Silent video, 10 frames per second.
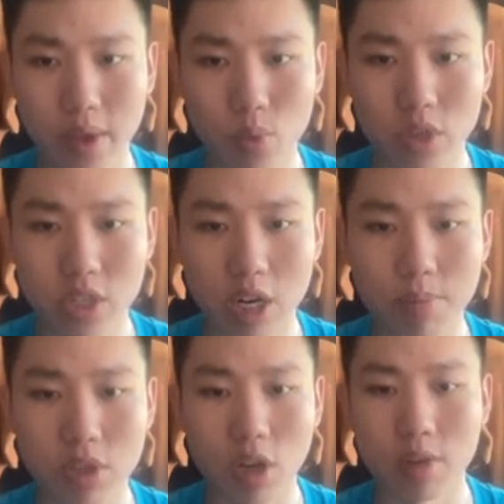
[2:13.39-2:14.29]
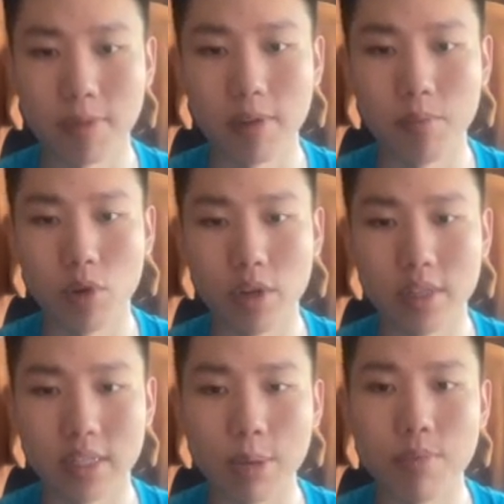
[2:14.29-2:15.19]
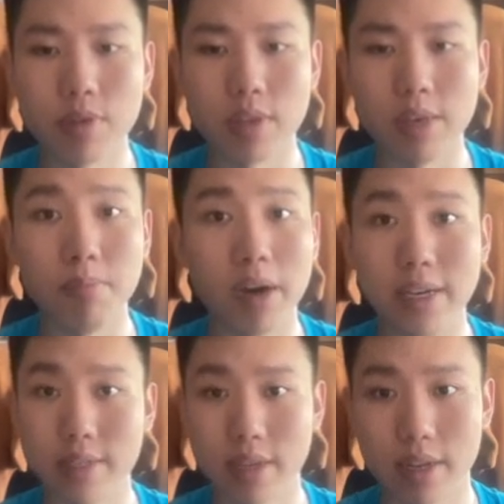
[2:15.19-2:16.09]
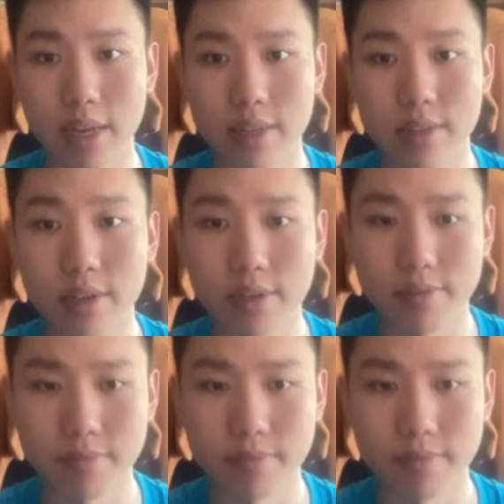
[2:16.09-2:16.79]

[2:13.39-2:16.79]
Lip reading: which I'll be talking about more in depth in my extended essay.